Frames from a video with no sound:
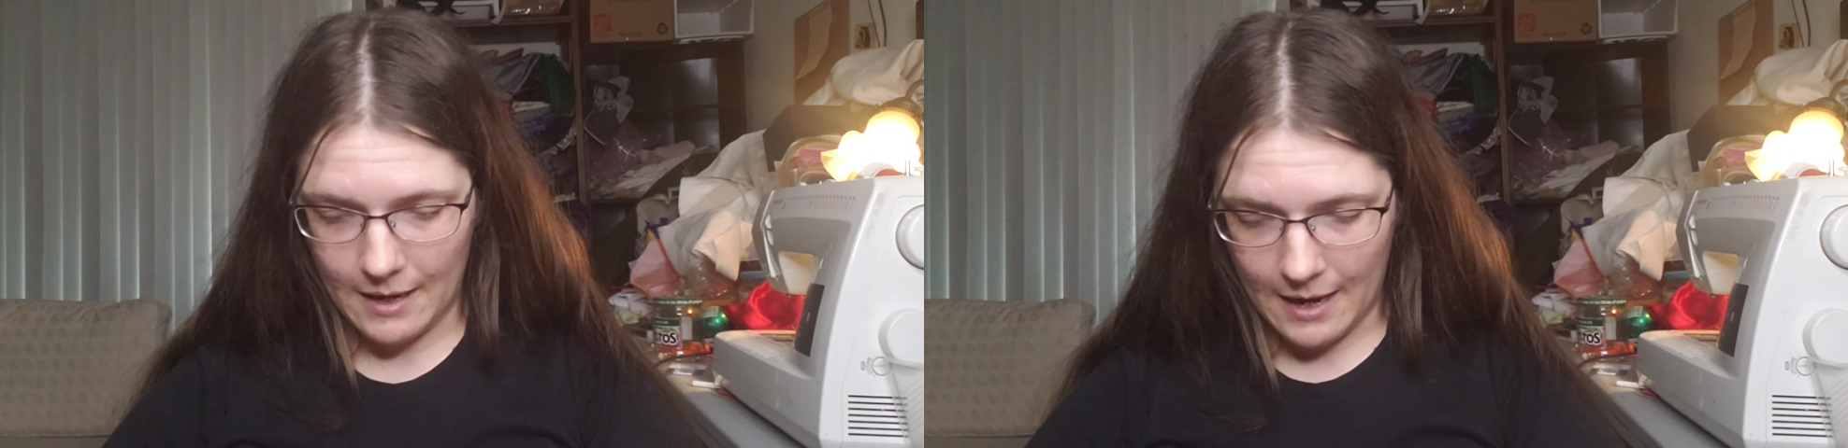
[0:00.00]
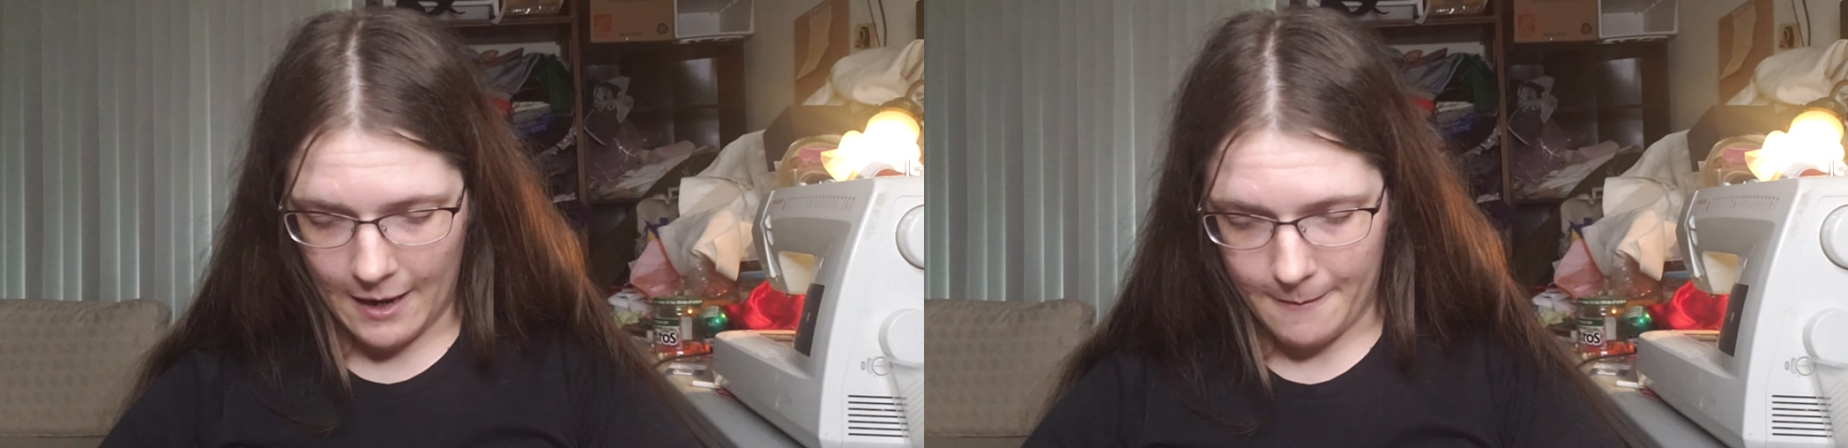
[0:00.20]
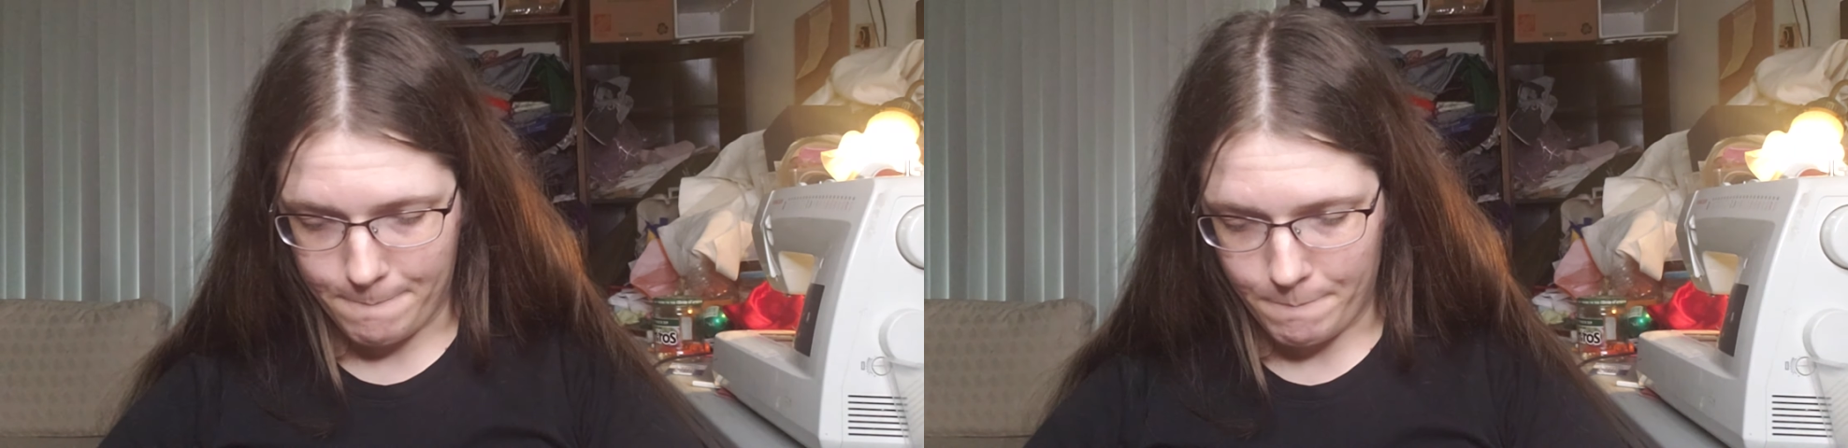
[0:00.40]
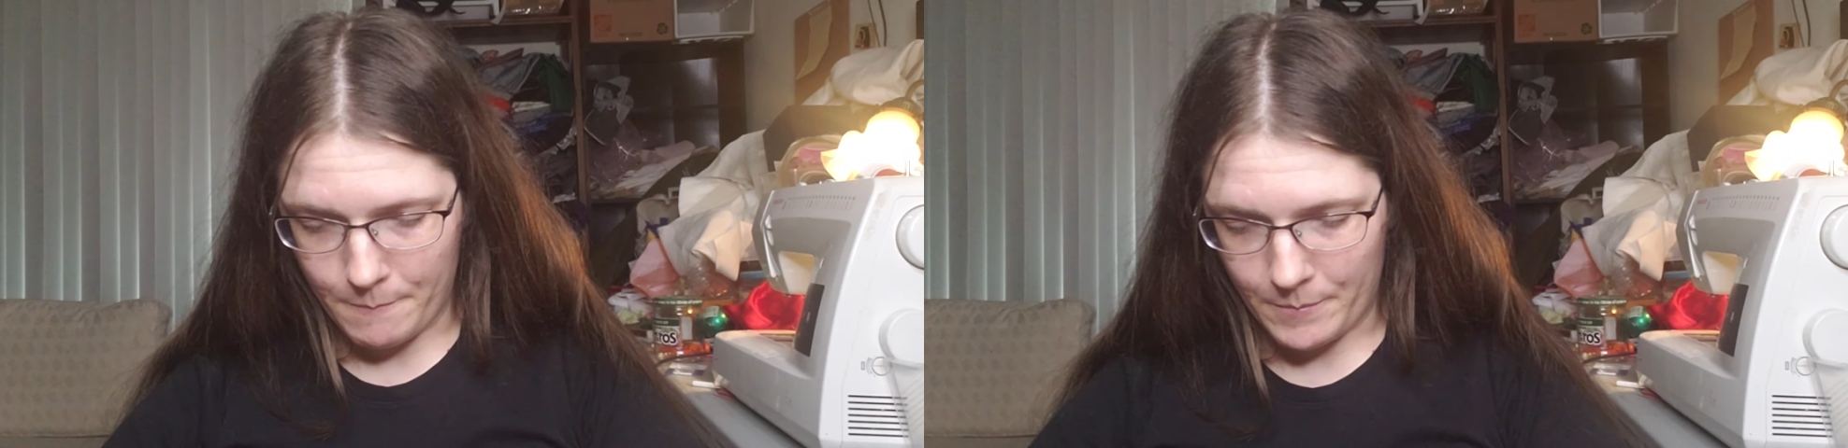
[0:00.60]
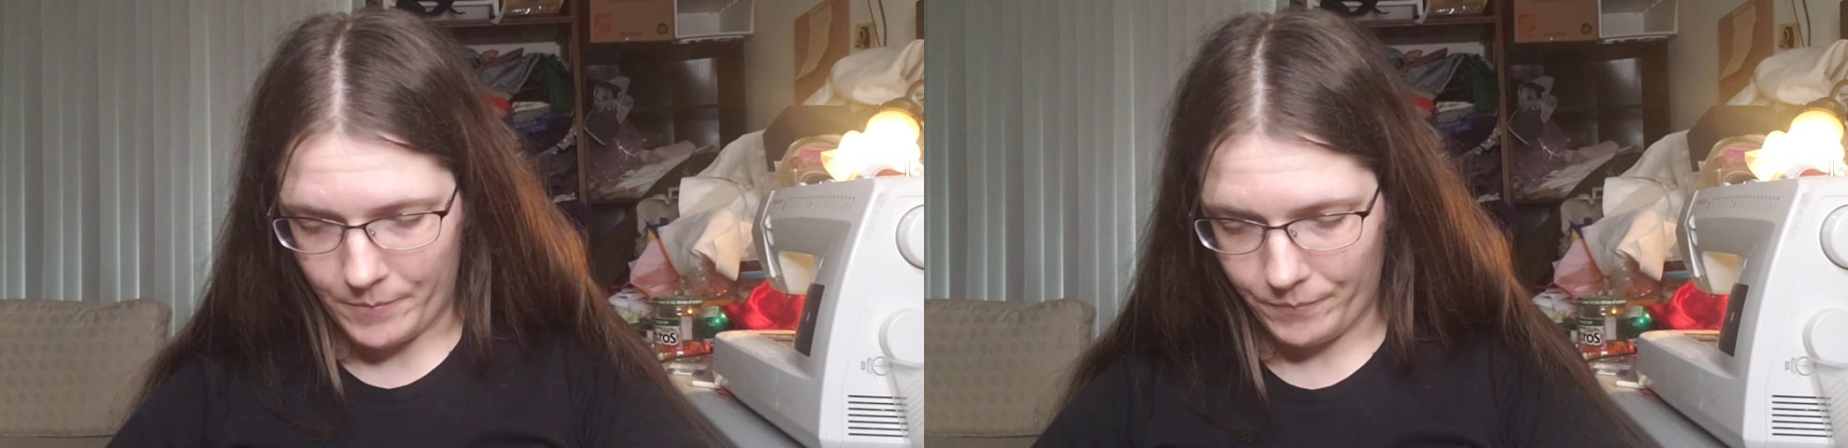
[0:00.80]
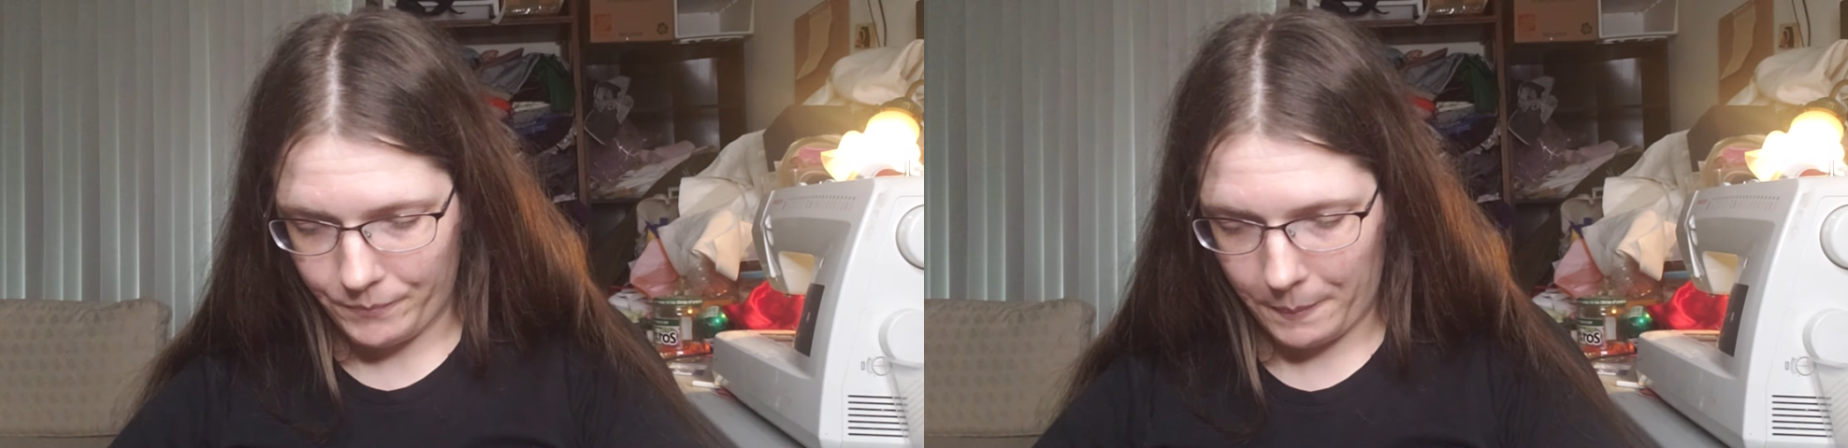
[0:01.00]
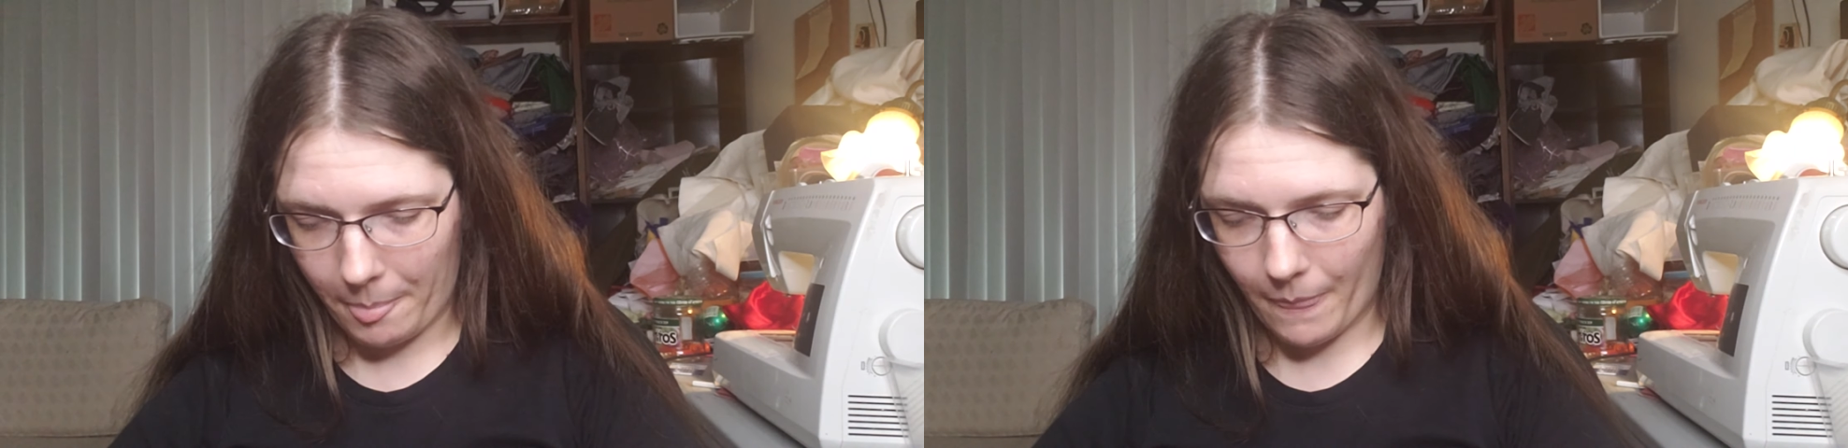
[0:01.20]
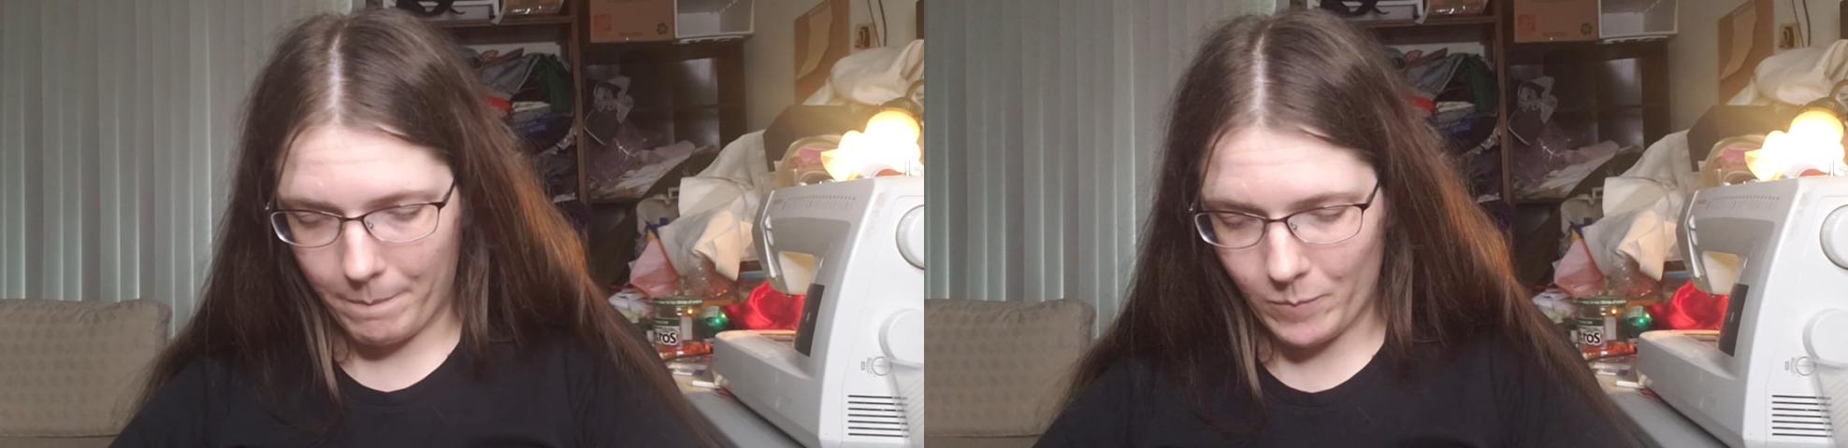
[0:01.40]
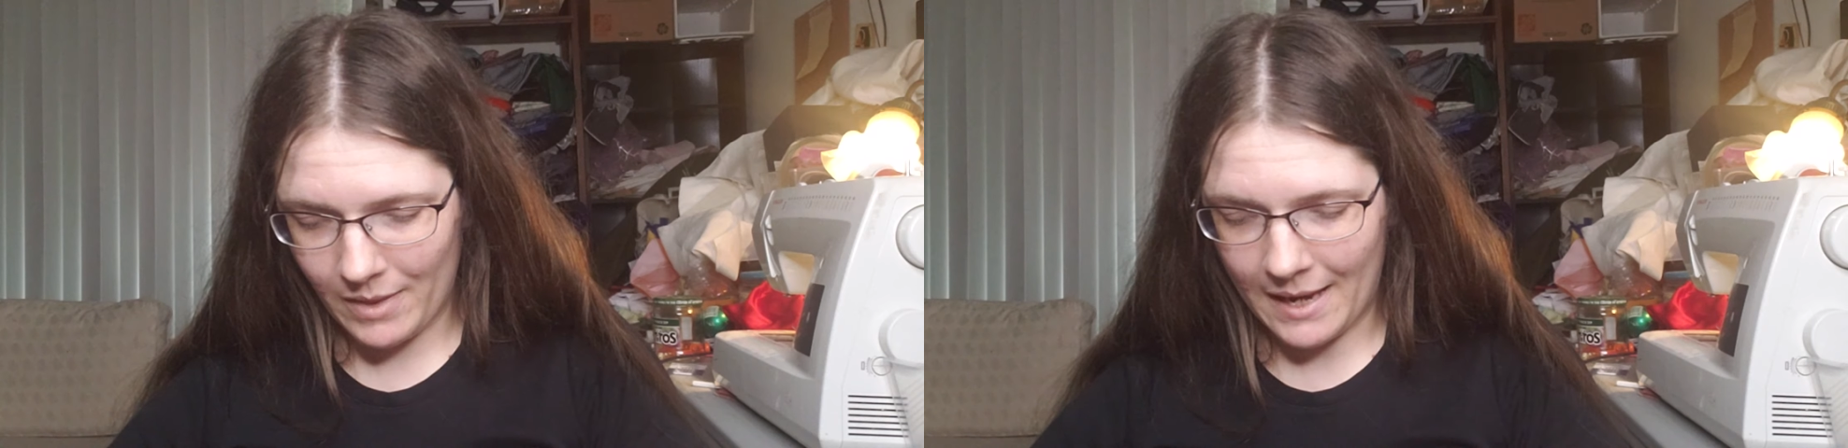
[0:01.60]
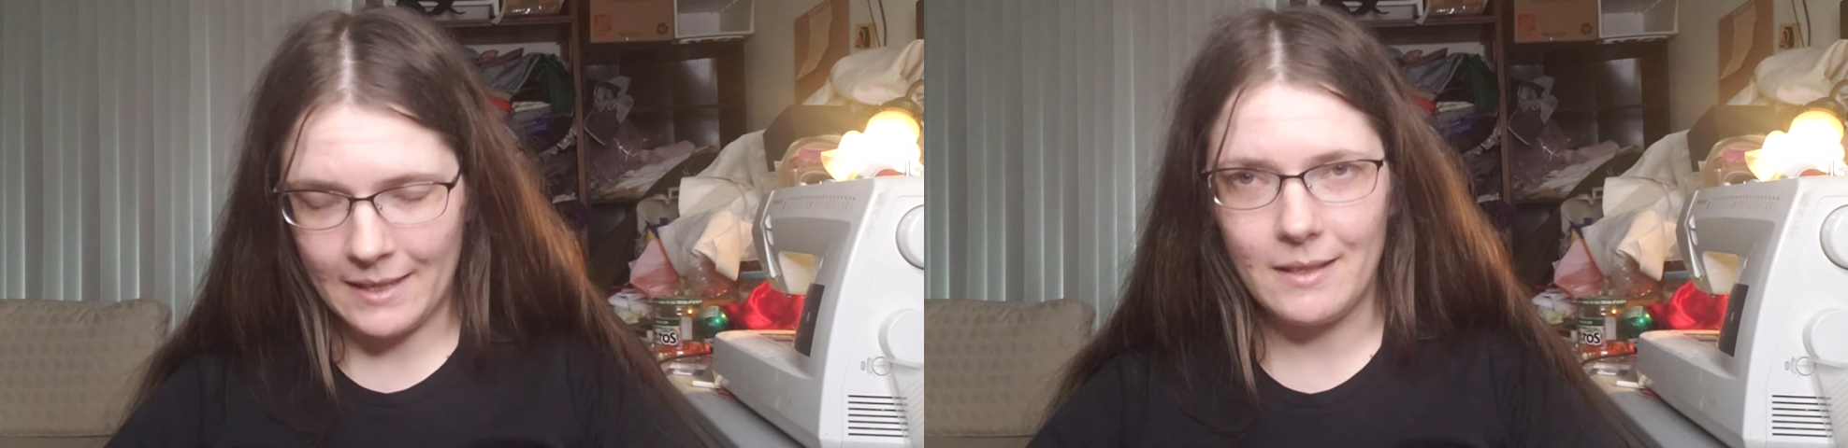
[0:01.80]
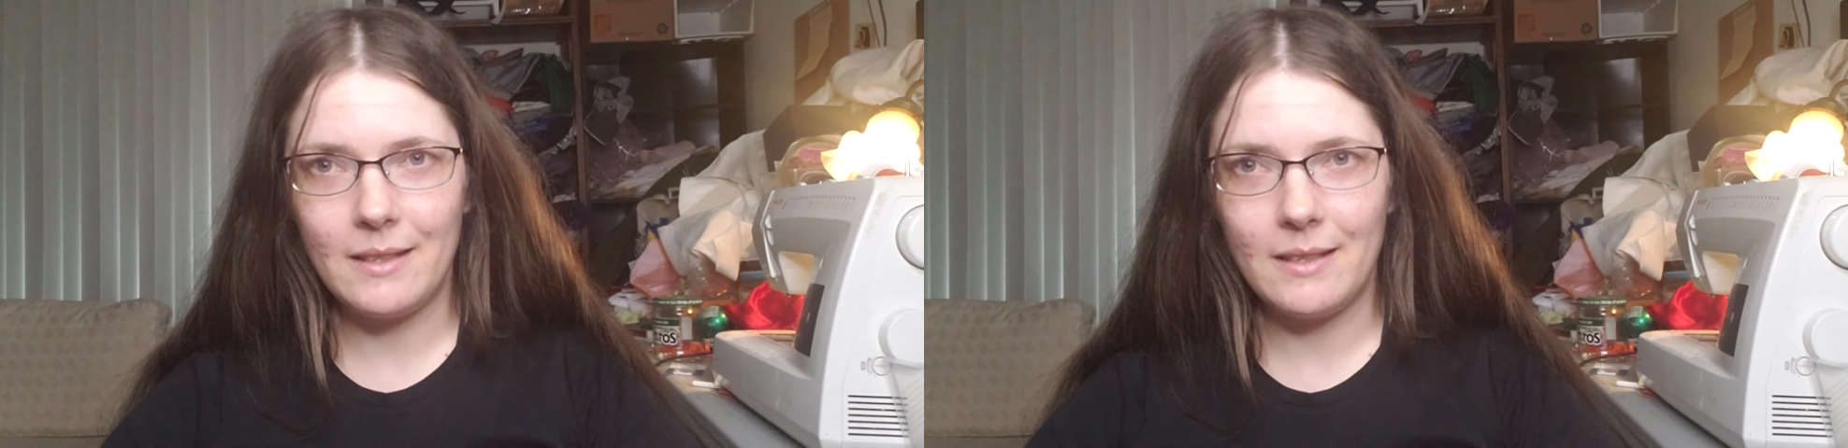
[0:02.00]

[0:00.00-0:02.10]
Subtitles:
And